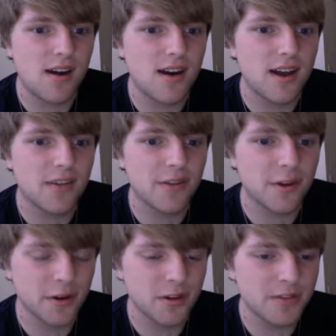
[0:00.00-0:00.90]
I've
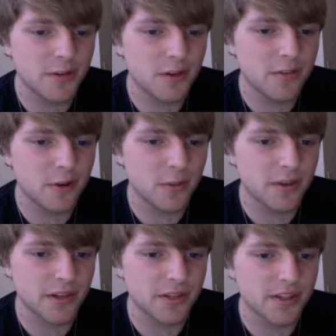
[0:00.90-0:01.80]
heard of UFO
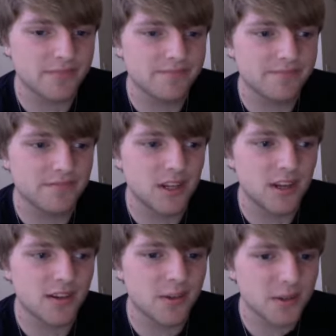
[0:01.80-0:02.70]
abduction.
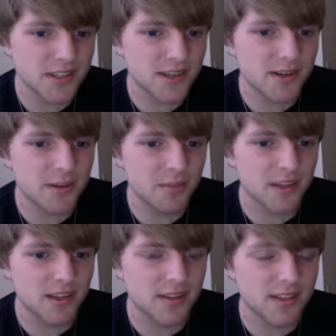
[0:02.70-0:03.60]
It always sounded to
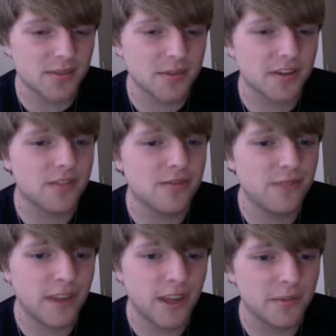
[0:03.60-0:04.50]
me like something called
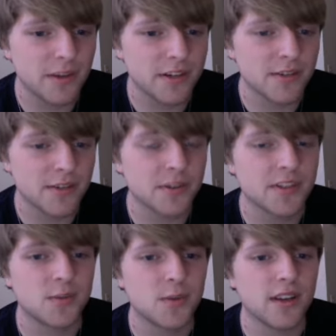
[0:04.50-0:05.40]
Fey abduction, which
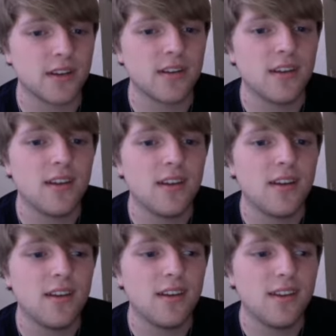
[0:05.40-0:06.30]
is when
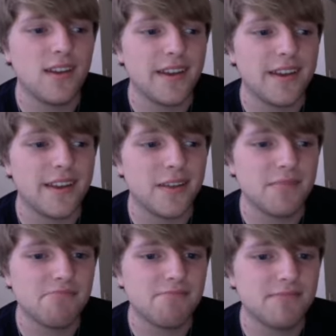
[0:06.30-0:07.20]
a
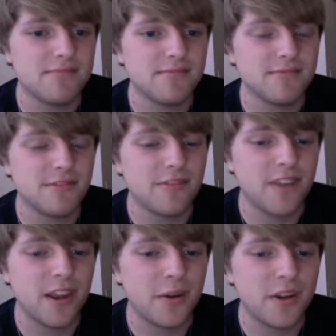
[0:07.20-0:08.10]

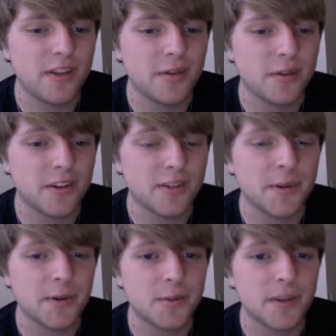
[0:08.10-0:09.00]
fairy or a
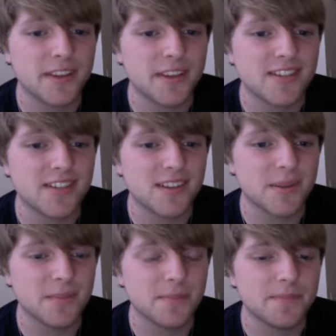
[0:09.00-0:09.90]
spiritual being that's
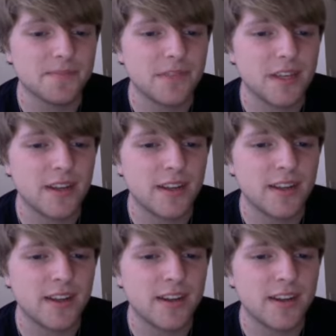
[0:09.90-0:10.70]
innately